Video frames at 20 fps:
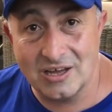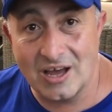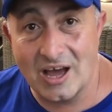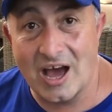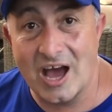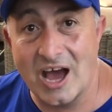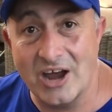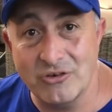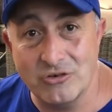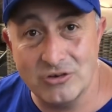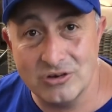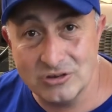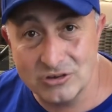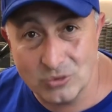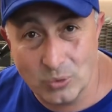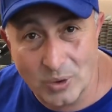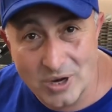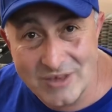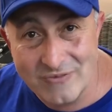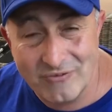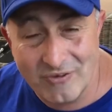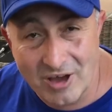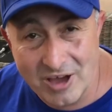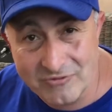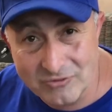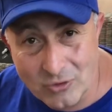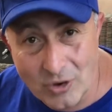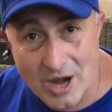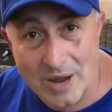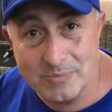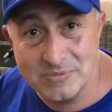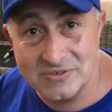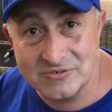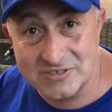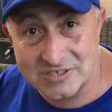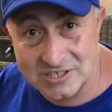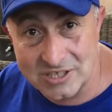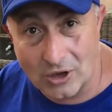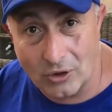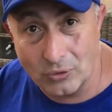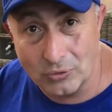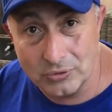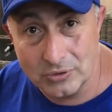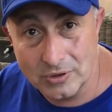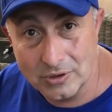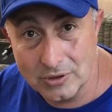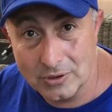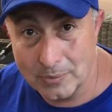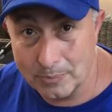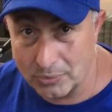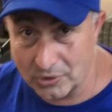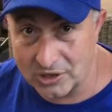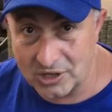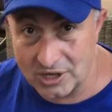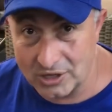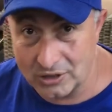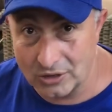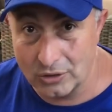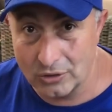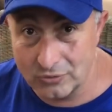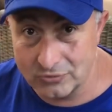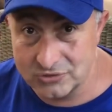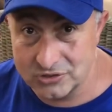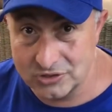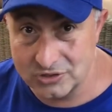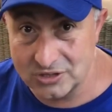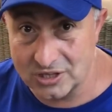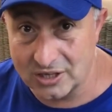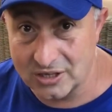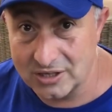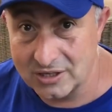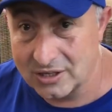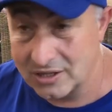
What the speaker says: 125 grams of salt per kilo of tuna.